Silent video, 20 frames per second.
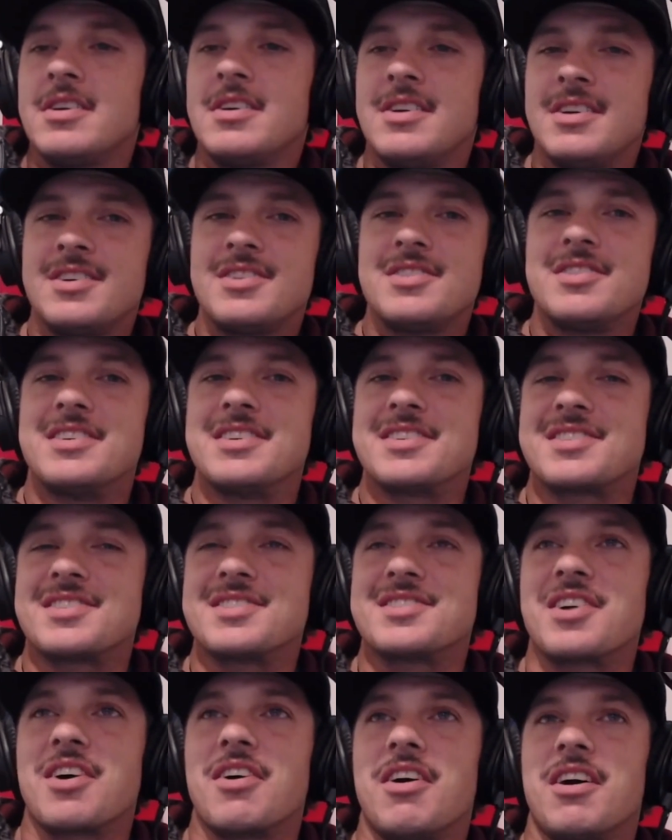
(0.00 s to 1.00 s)
This is
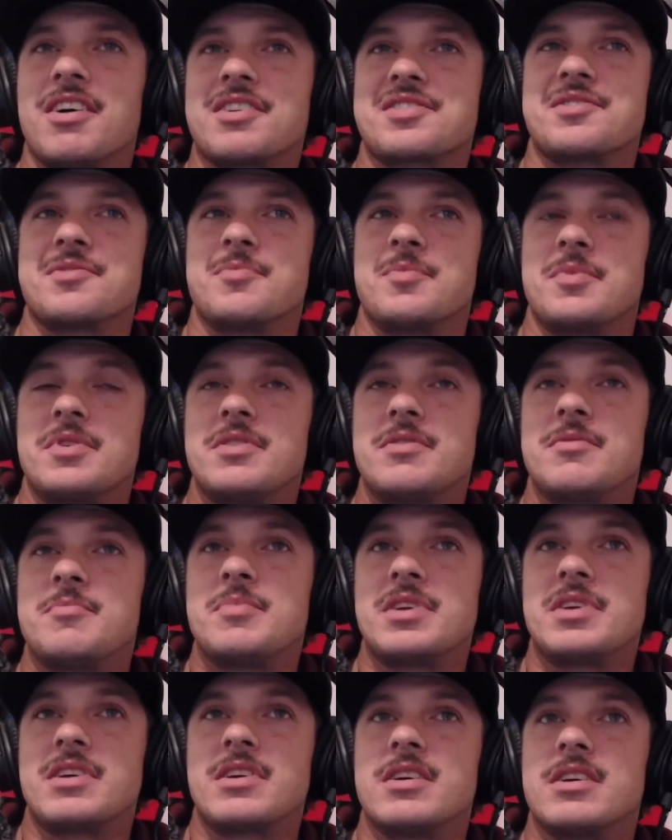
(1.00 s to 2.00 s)
awesome
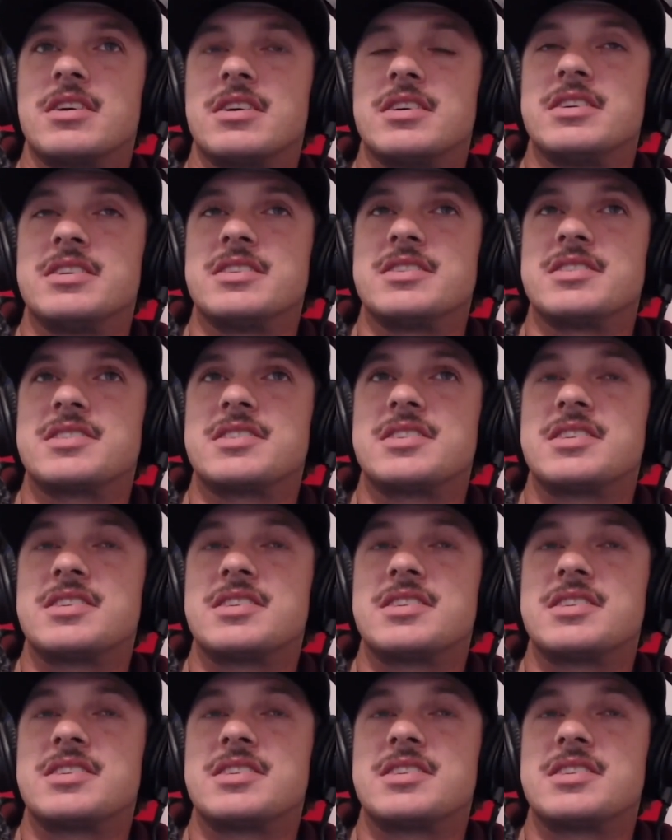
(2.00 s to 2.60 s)
because